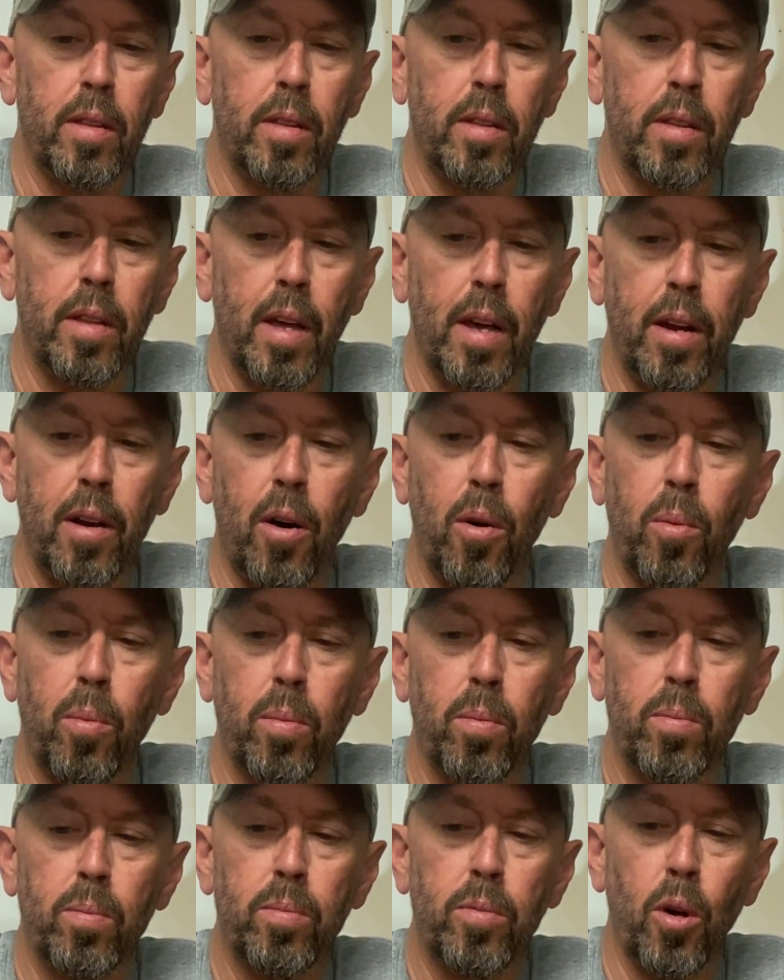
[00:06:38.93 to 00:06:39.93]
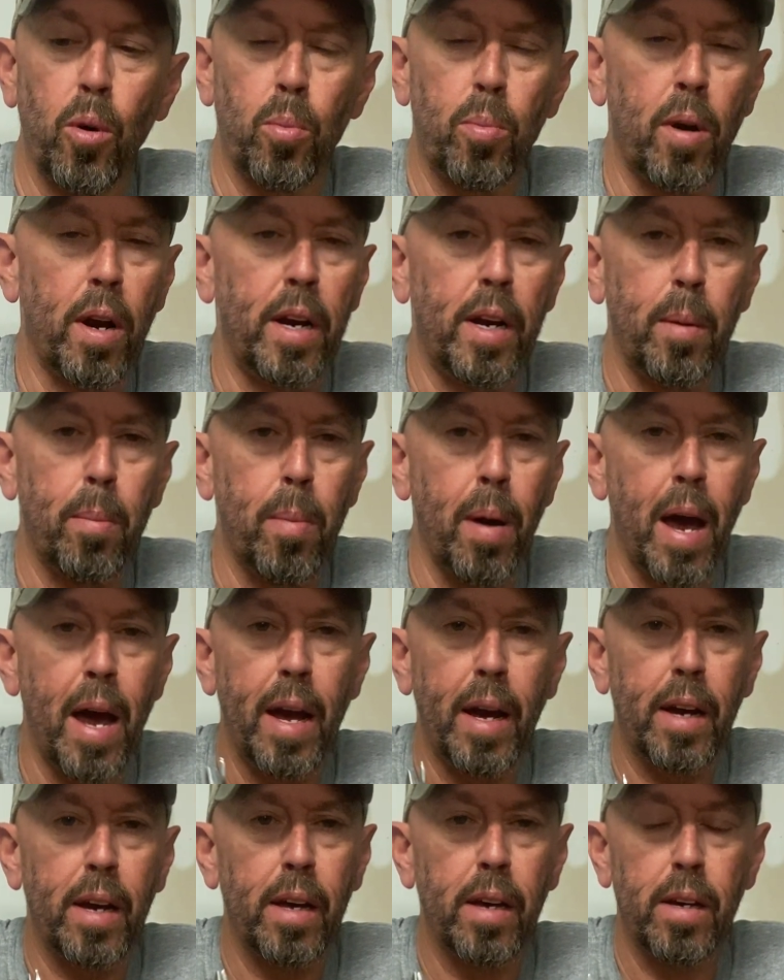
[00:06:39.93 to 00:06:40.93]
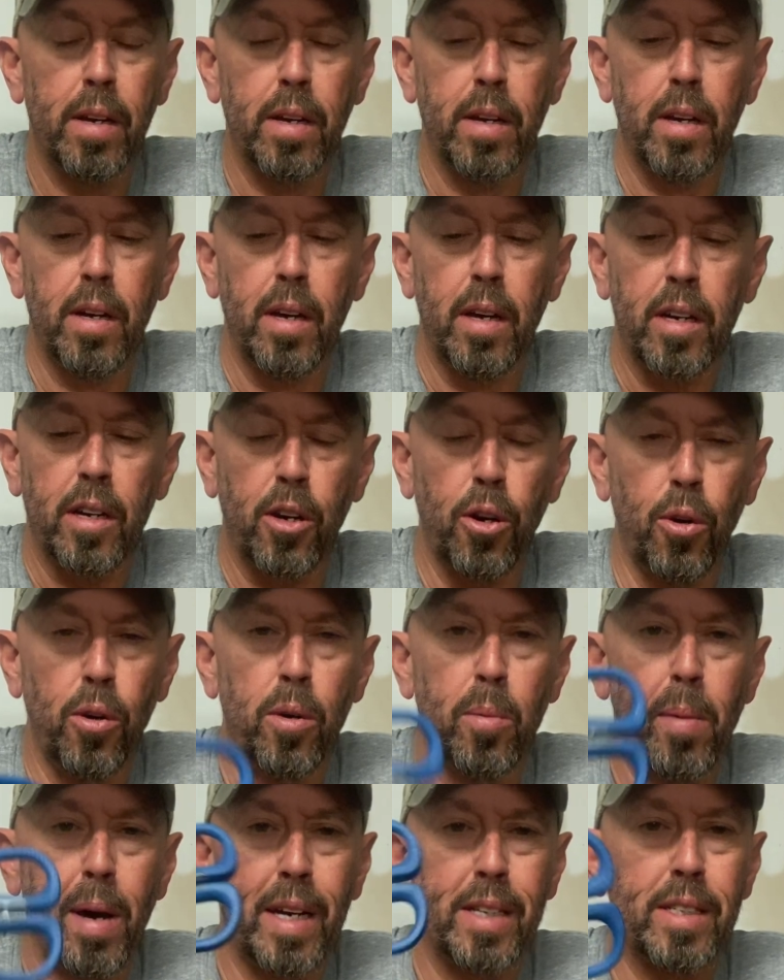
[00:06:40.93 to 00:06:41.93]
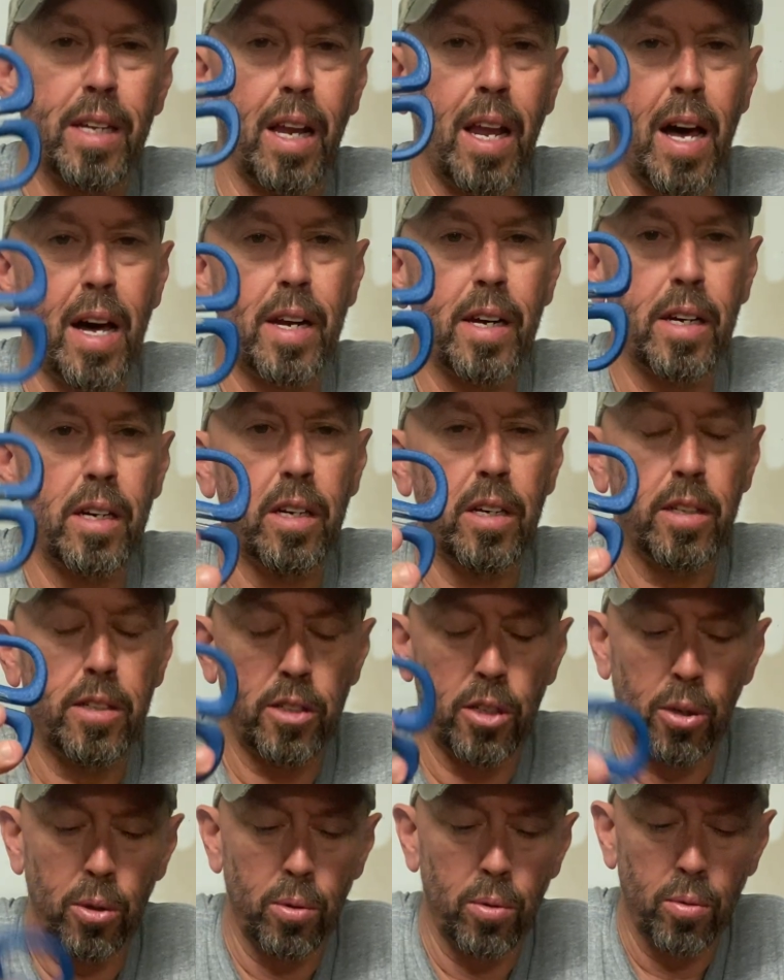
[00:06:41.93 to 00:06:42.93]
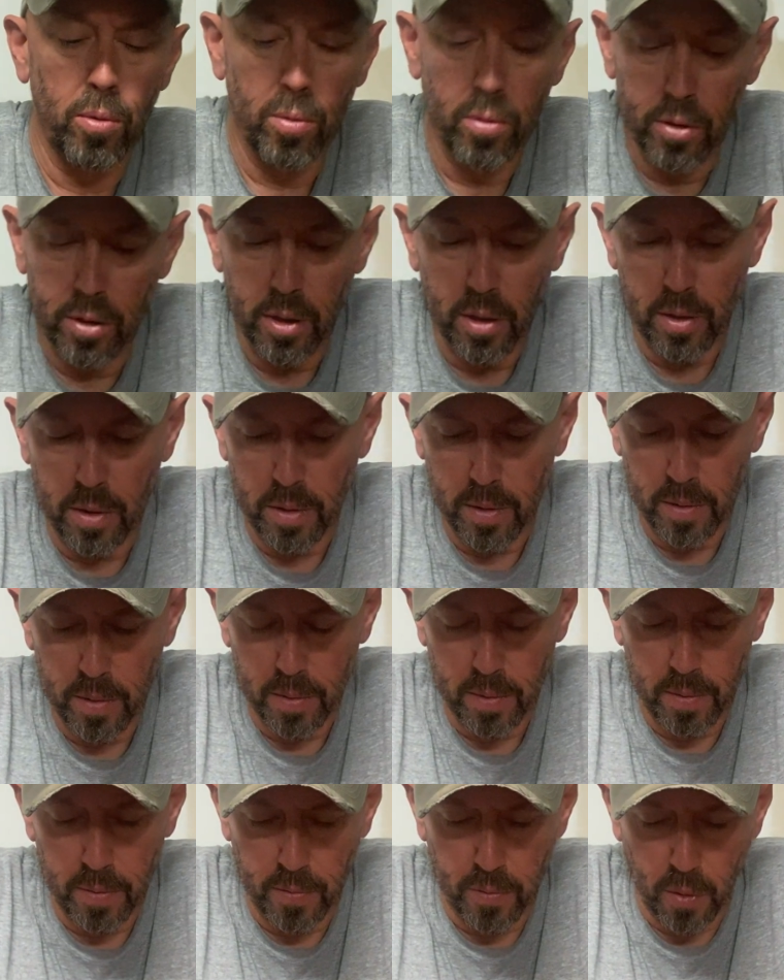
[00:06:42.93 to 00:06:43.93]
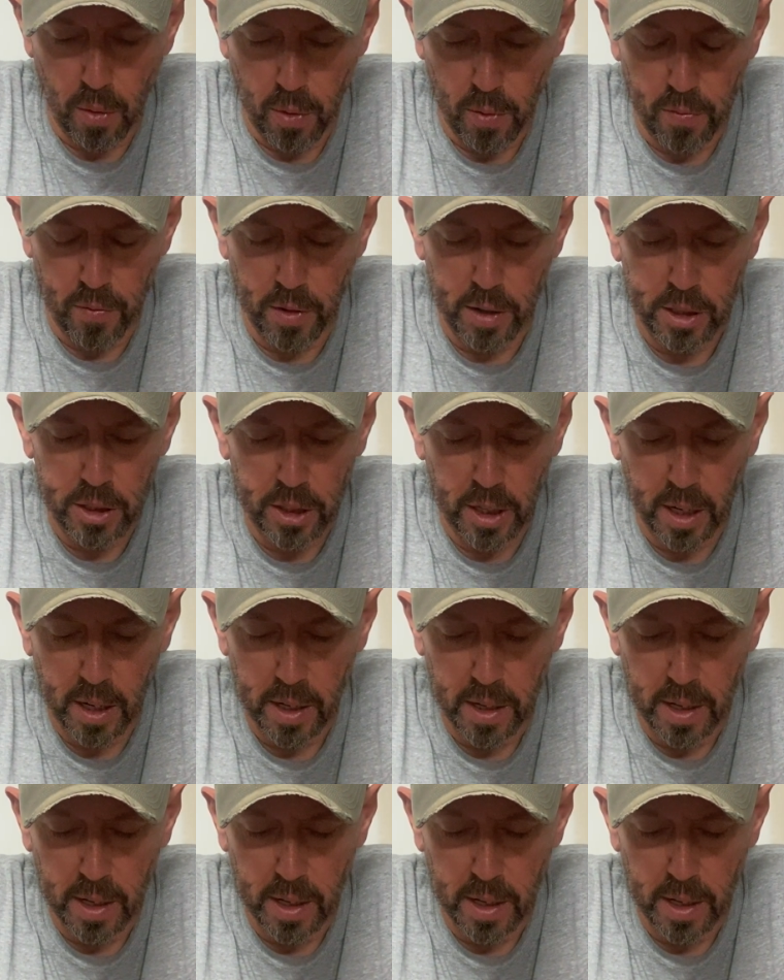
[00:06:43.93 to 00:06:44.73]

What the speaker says: They don't break the bank. Cuda makes a lot of good tools for fishing.